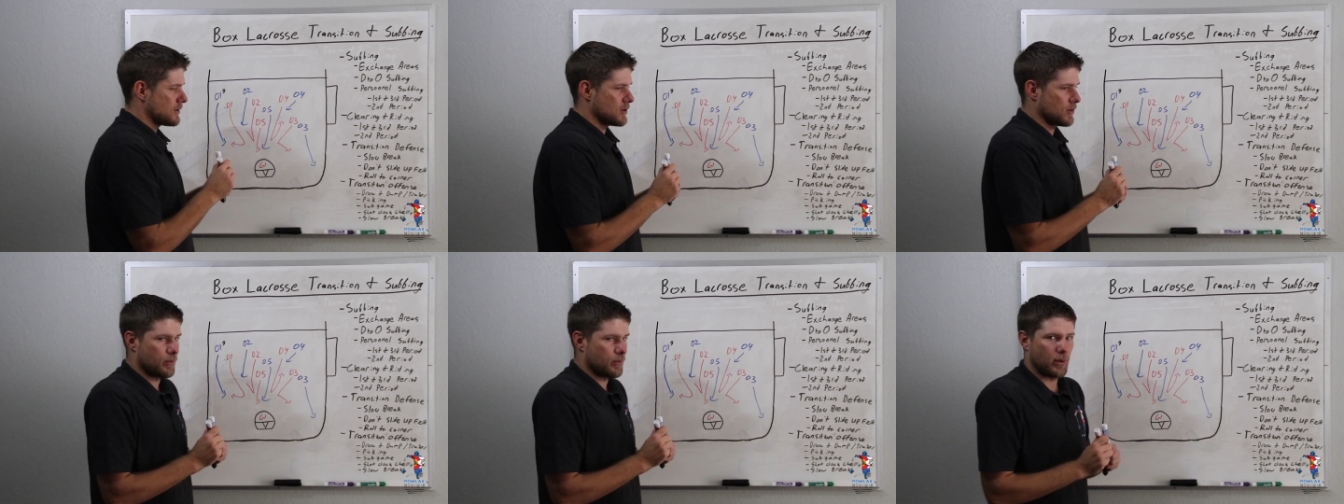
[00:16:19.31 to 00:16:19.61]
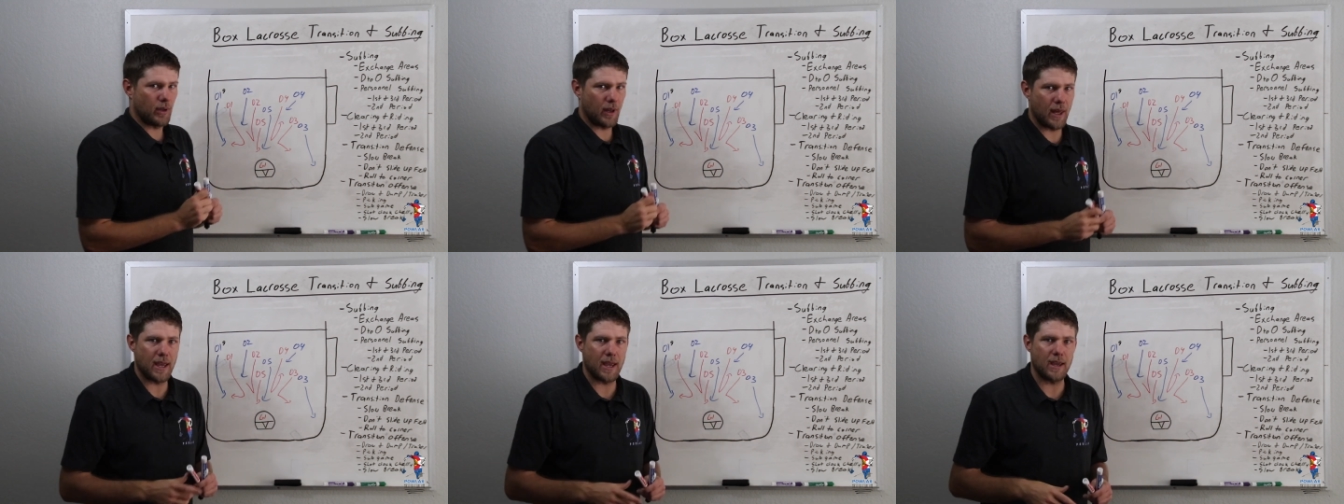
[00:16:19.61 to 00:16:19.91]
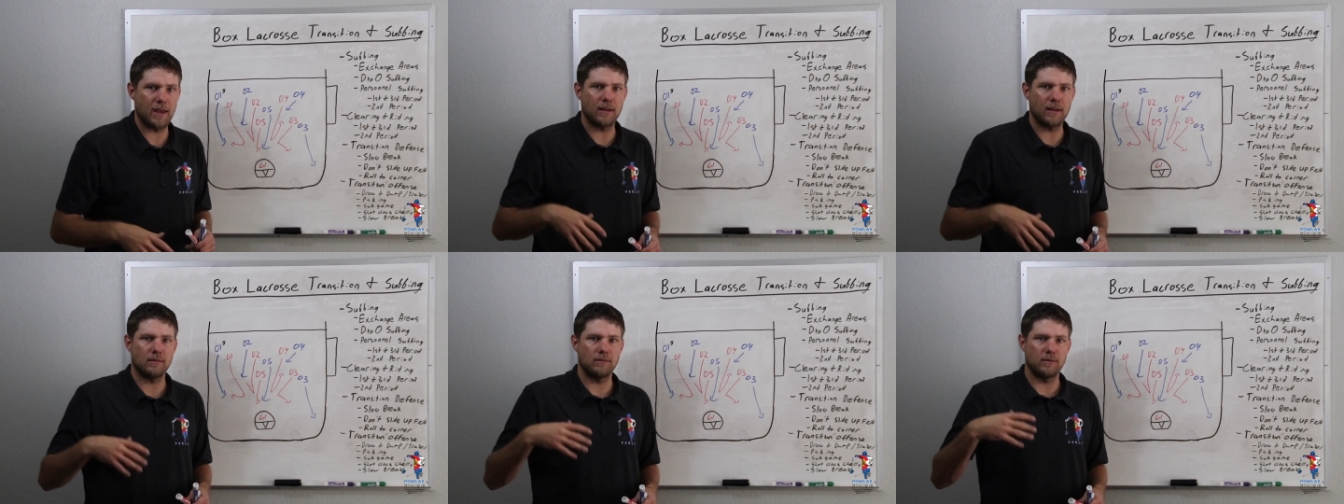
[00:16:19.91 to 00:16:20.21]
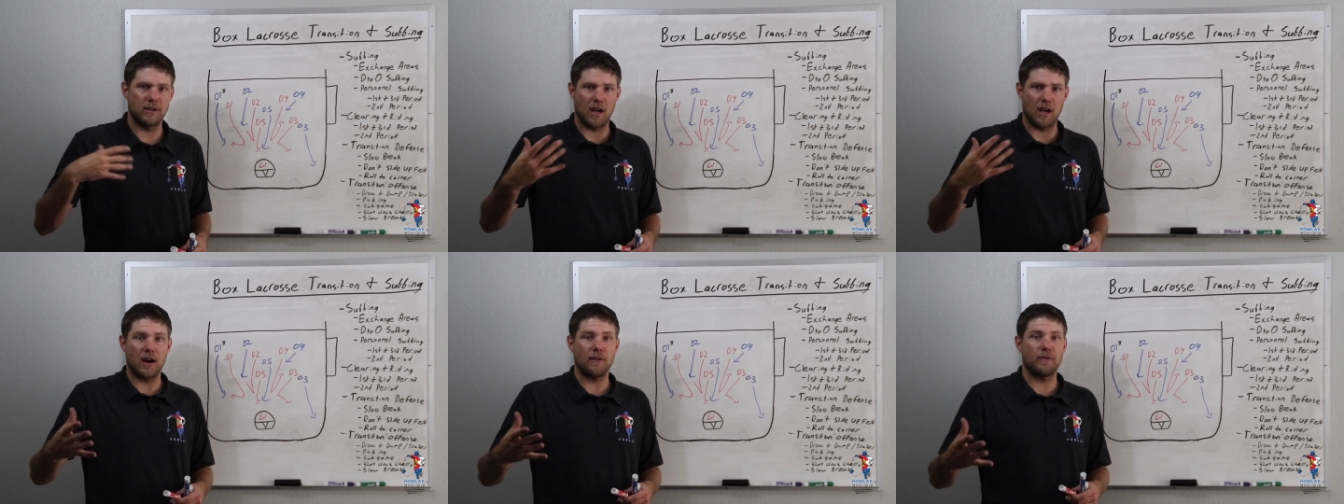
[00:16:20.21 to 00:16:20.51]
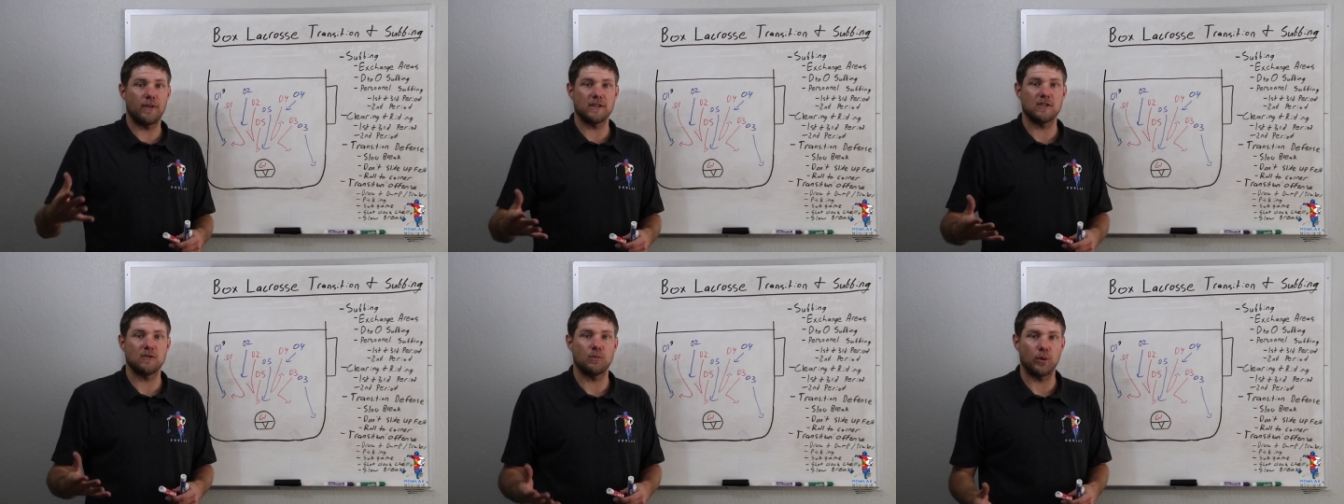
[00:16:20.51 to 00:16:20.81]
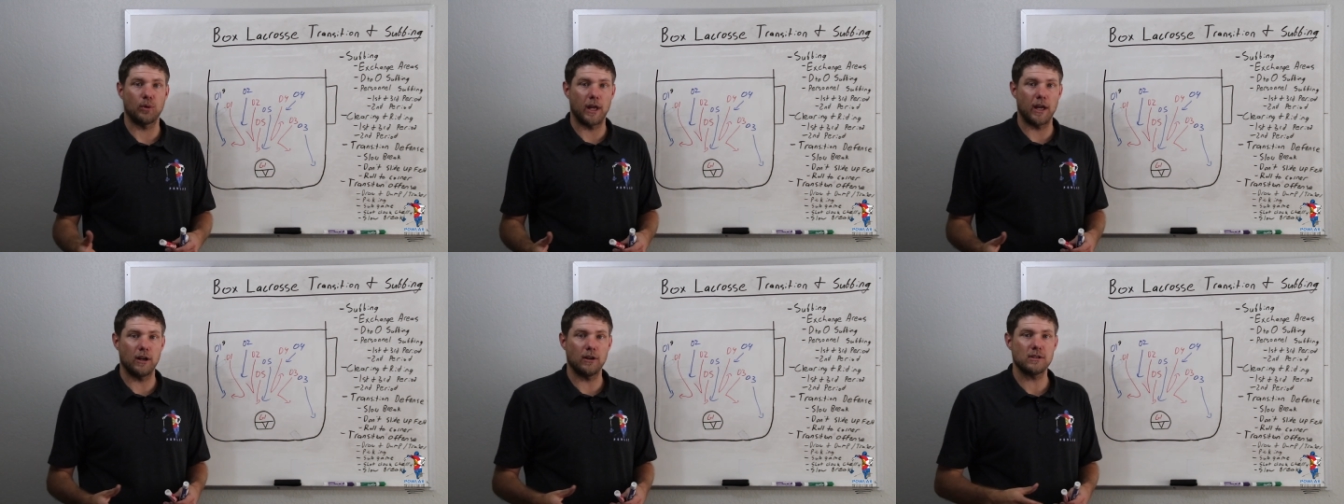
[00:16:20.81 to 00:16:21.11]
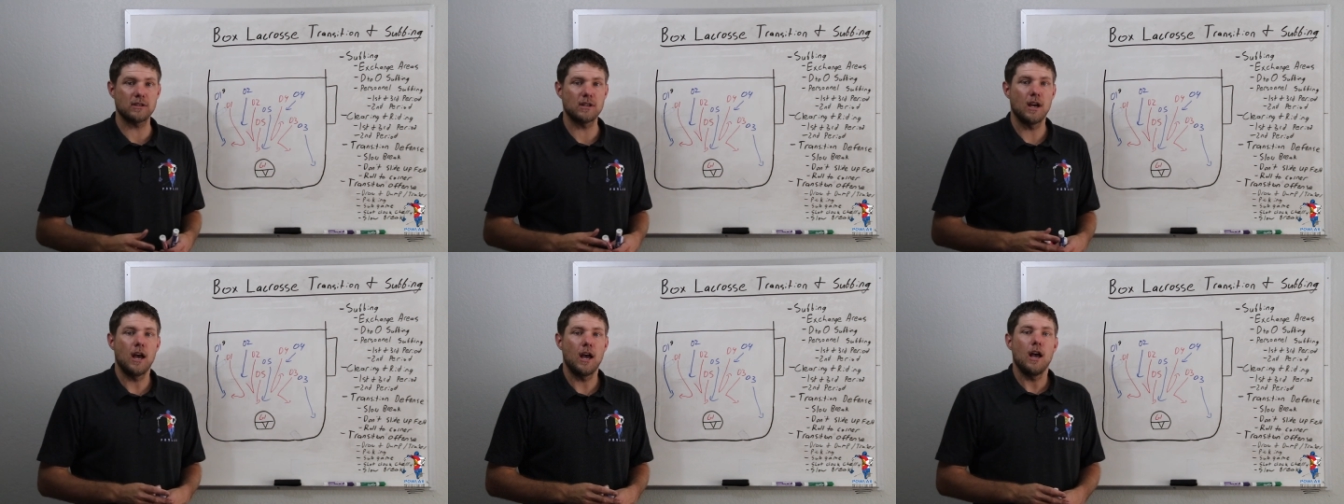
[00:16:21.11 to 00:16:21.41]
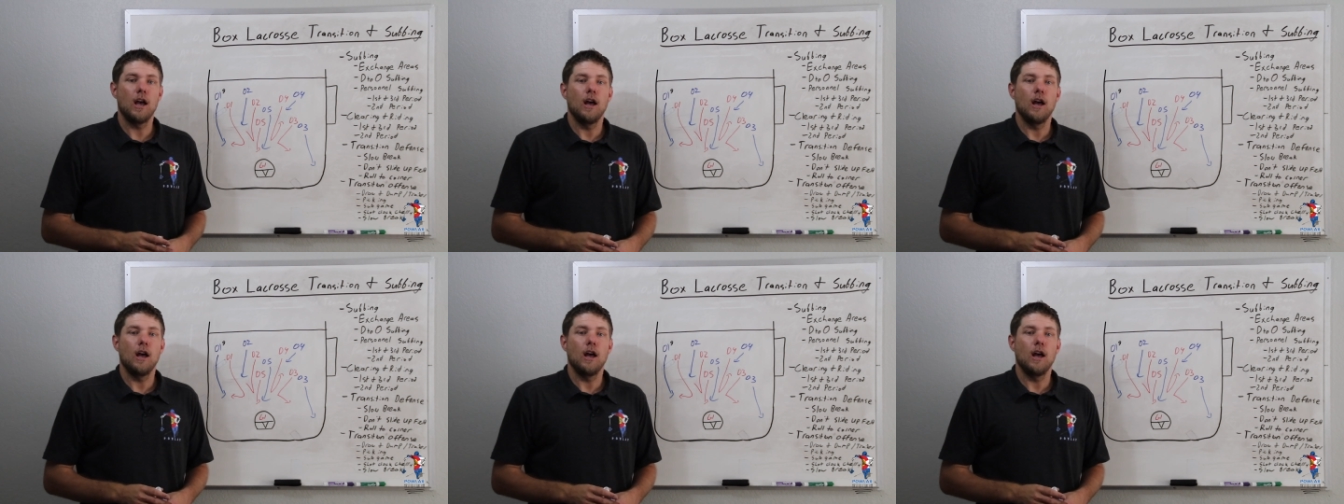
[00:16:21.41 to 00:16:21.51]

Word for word: to play the offensive players,